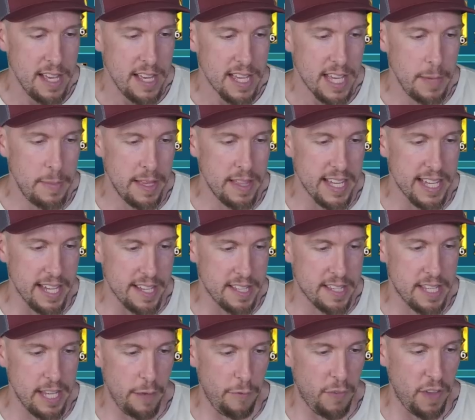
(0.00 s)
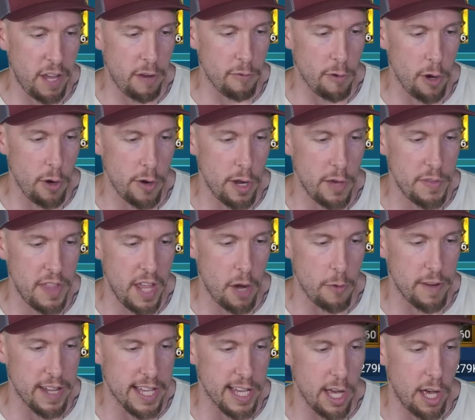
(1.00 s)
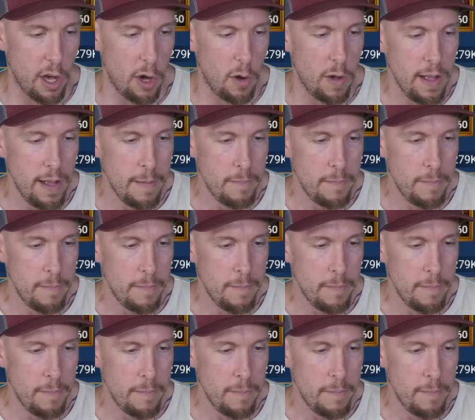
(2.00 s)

Give me like a Siphi, Rhoda. There we go.